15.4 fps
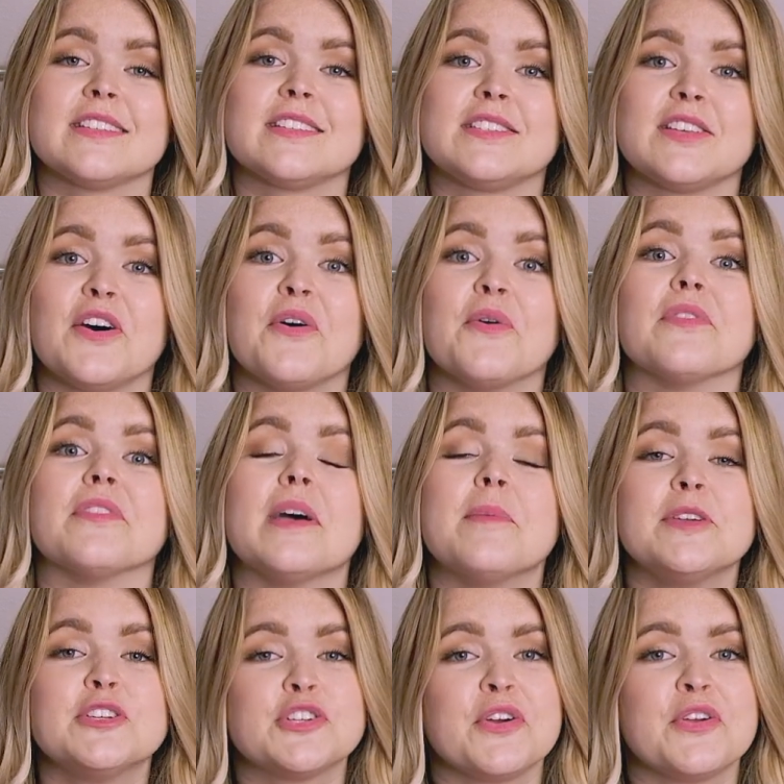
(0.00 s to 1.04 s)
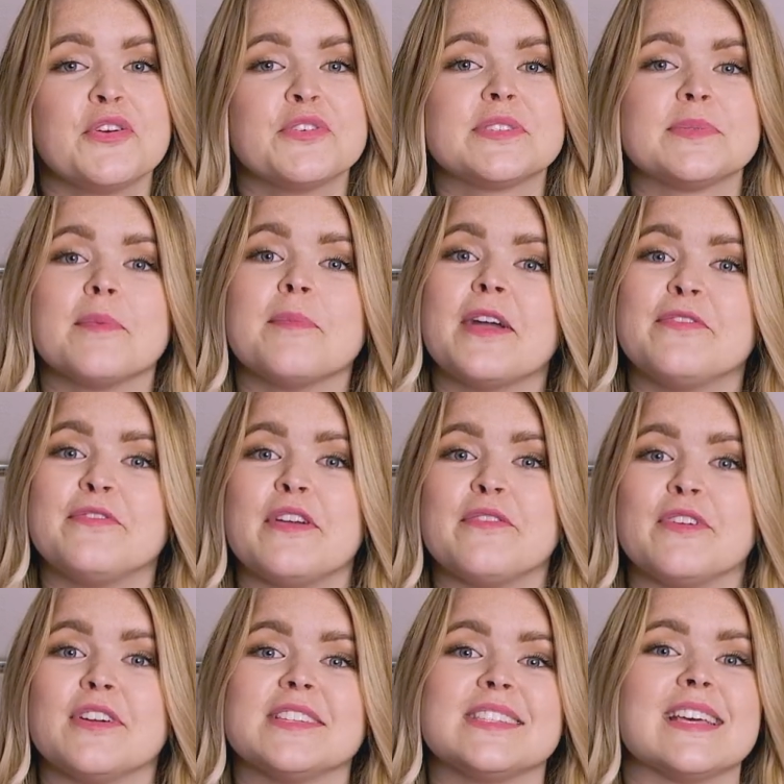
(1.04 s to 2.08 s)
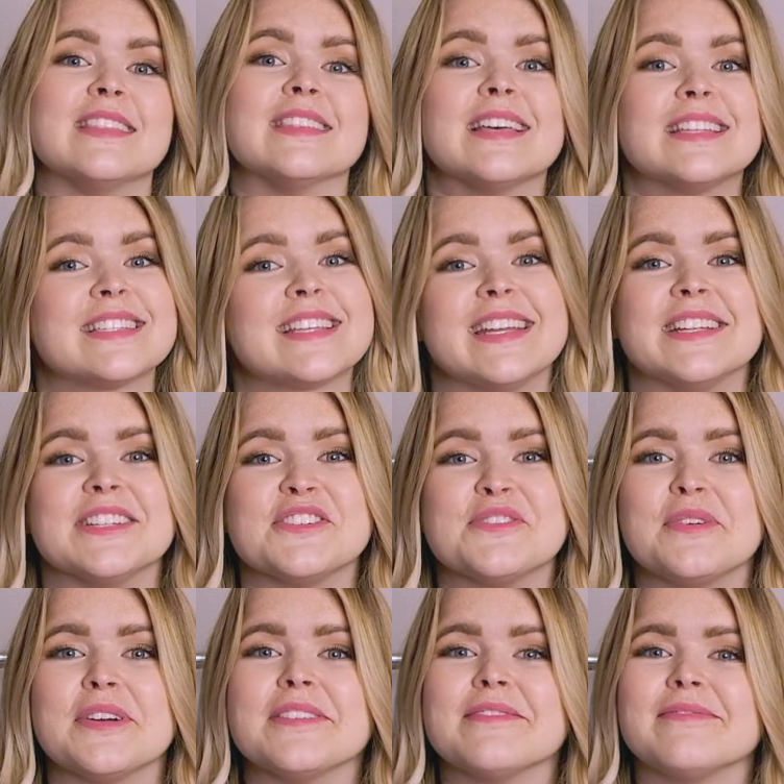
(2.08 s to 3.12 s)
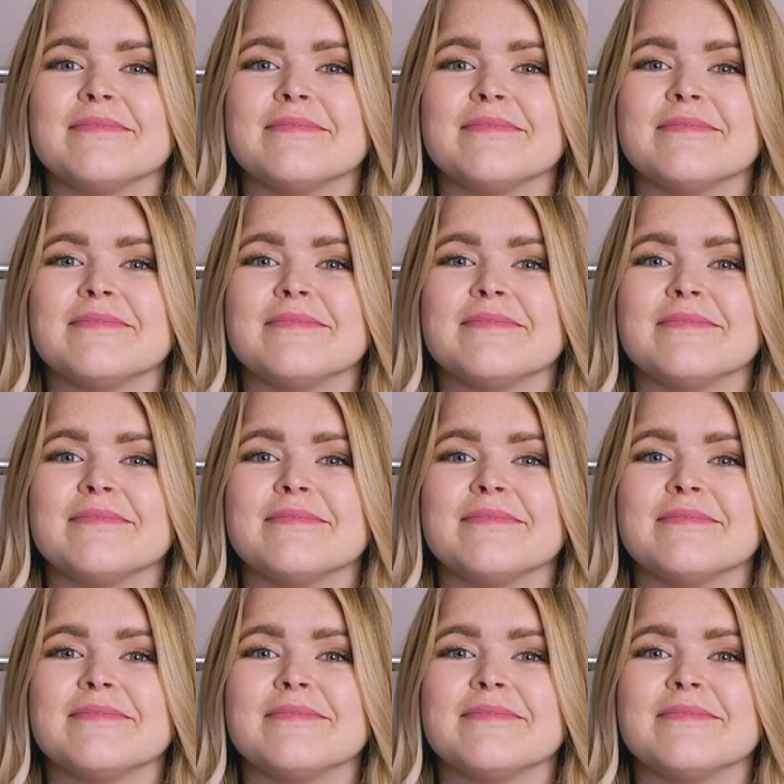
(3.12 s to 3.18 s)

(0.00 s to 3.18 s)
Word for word: So let me show you some of my favorites and let's get into it.